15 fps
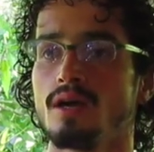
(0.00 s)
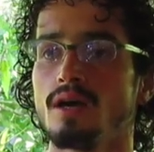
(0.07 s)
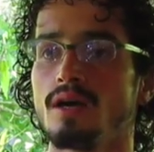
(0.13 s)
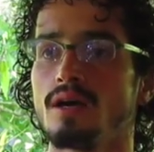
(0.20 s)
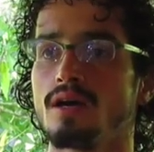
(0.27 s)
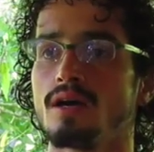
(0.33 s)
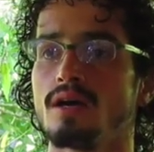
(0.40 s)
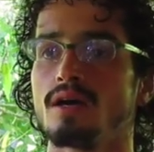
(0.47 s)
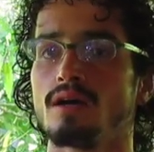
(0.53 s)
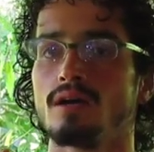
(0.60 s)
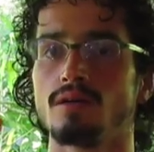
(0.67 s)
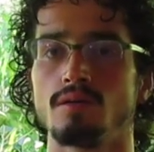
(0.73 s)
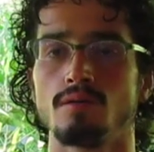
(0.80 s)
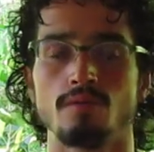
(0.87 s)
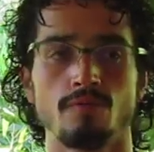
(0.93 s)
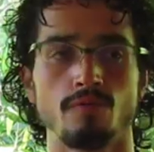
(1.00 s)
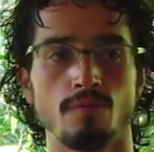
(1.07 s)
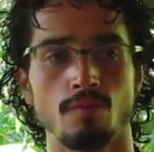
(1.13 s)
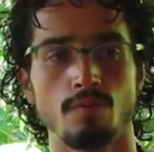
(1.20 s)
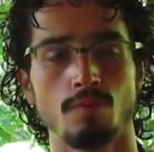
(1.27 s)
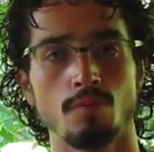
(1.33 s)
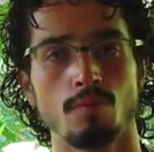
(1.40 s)

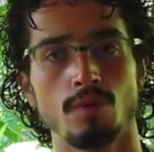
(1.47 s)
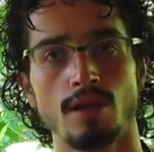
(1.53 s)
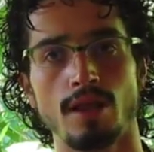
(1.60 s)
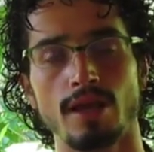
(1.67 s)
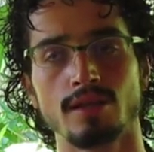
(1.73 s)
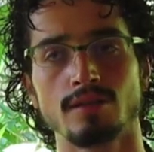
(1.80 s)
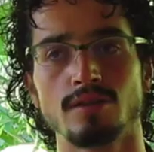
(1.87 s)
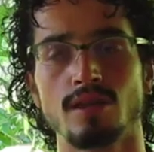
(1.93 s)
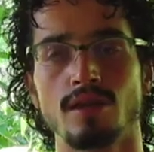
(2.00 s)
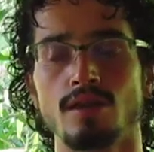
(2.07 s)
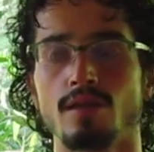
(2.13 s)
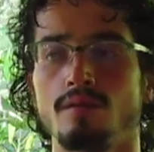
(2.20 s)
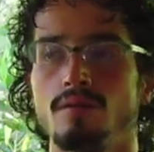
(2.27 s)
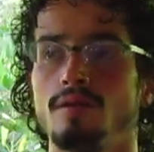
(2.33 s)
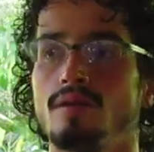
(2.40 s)
like the